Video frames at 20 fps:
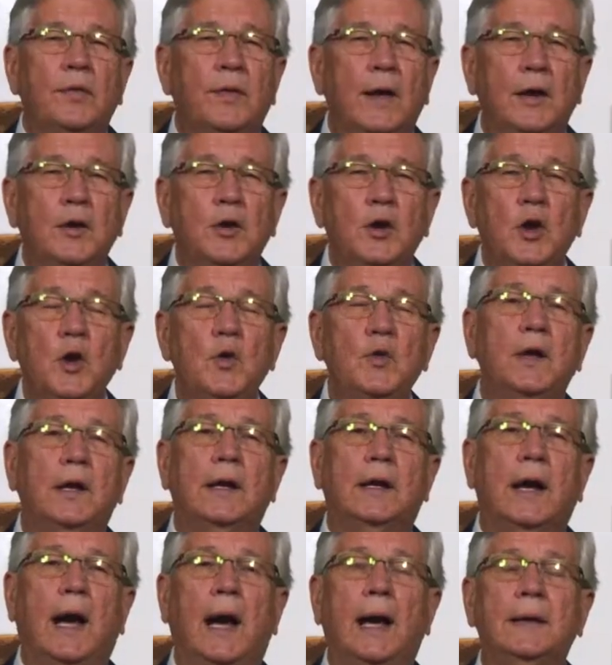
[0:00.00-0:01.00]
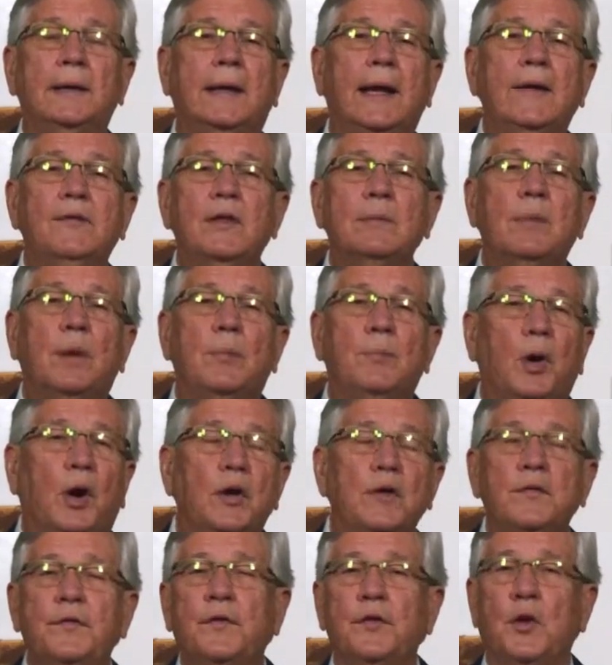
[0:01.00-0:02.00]
knew that God gave them a
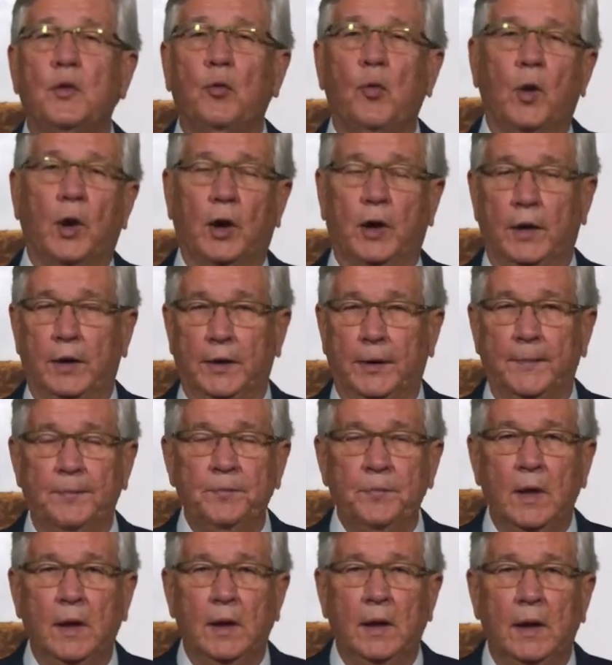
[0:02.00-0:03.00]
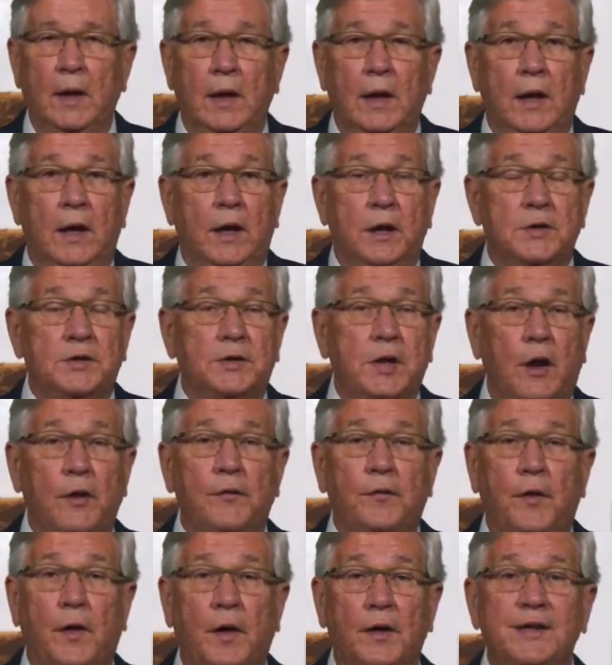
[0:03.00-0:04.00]
burden for the world. So
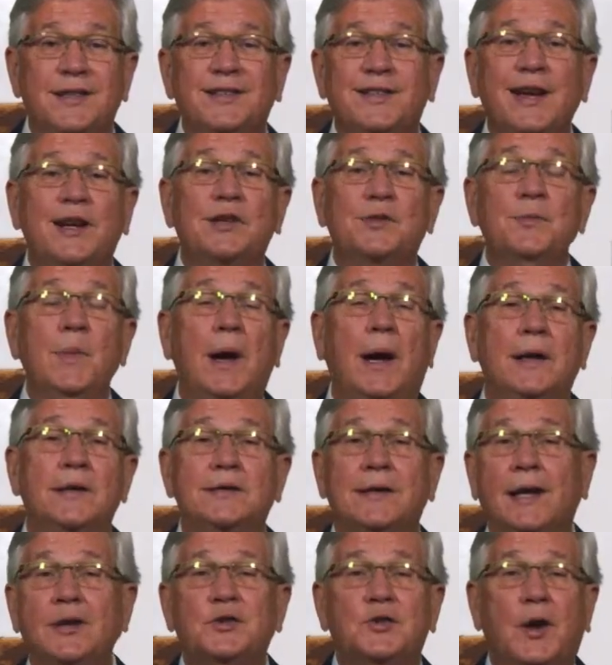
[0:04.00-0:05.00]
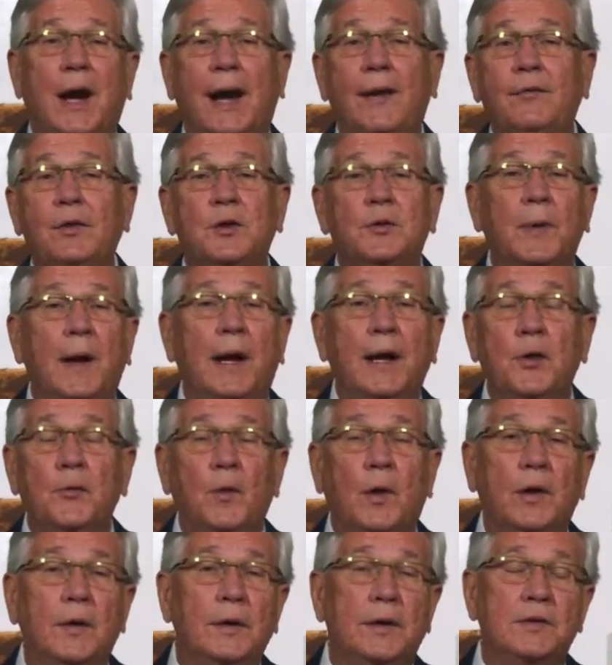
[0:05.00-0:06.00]
for 6 months, they traveled around the
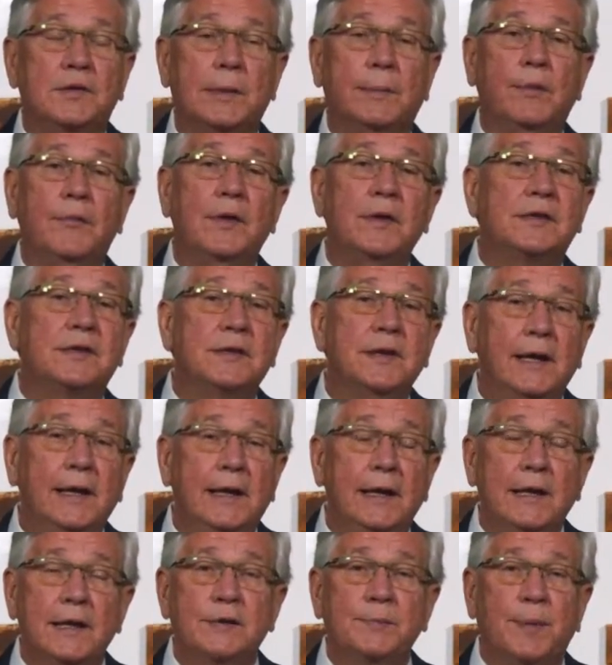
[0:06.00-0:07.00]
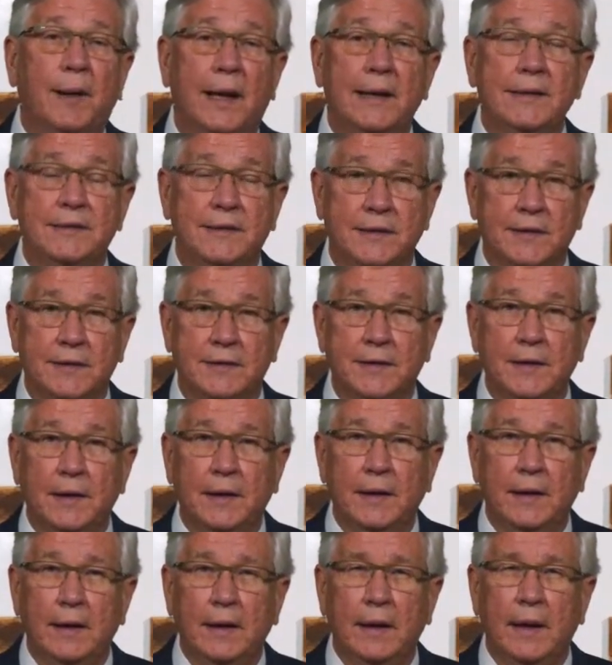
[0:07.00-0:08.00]
world in some of its neediest places.
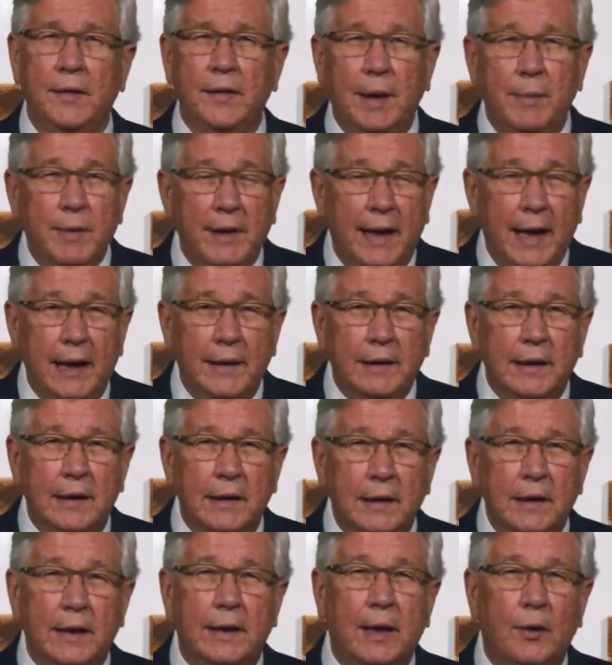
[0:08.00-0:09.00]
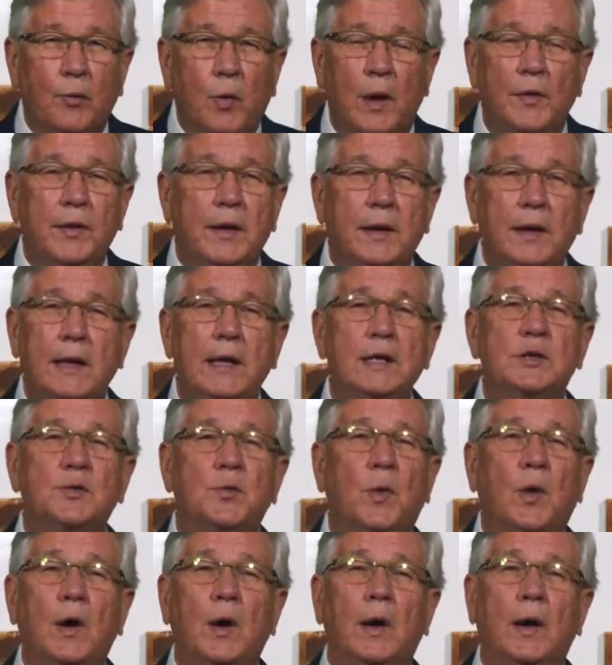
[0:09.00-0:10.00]
They began to look at what the needs
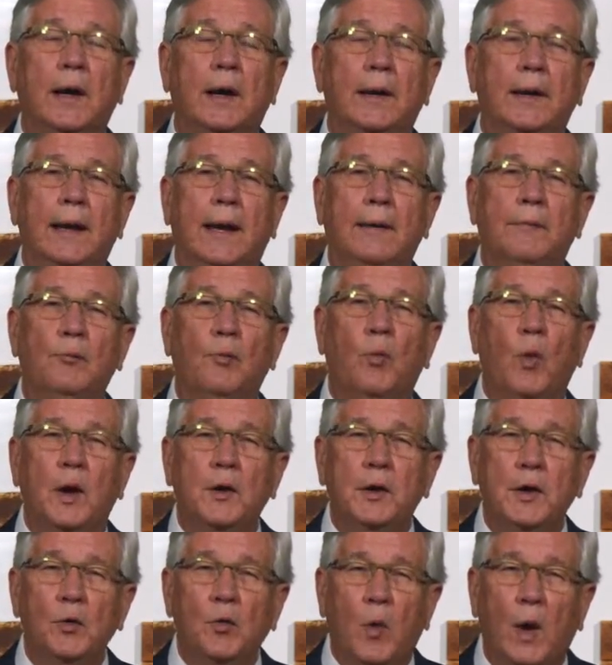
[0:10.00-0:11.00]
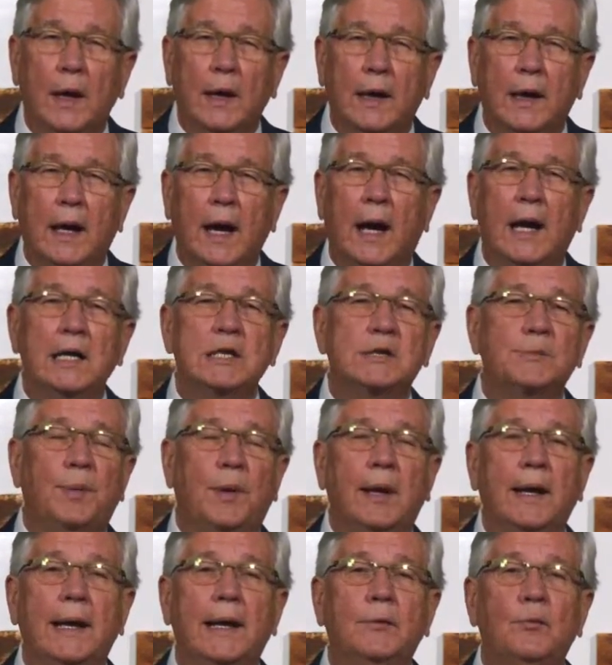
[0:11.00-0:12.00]
were and wondering what God's
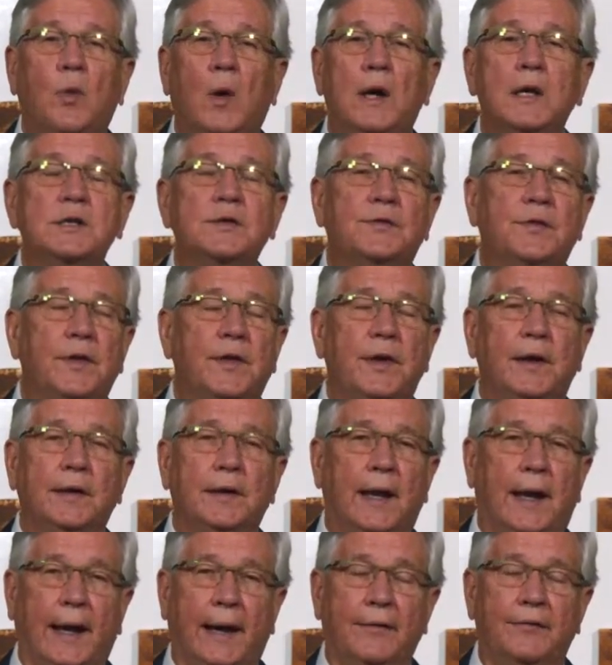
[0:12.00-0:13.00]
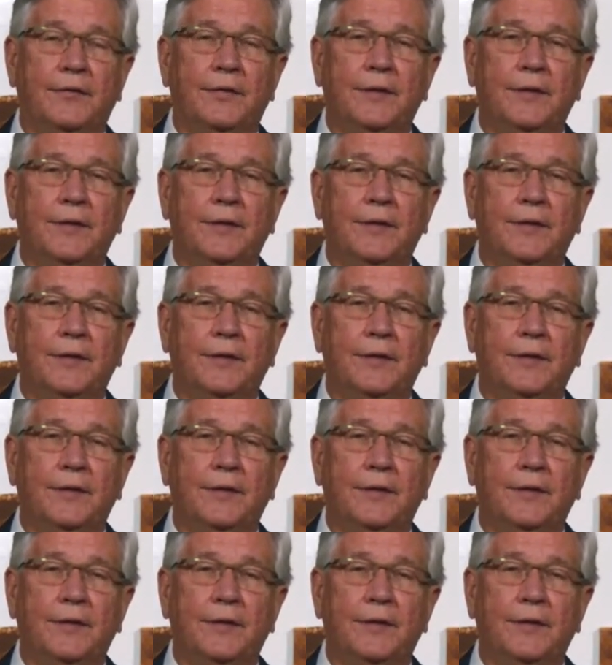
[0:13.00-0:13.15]
plan was for their life.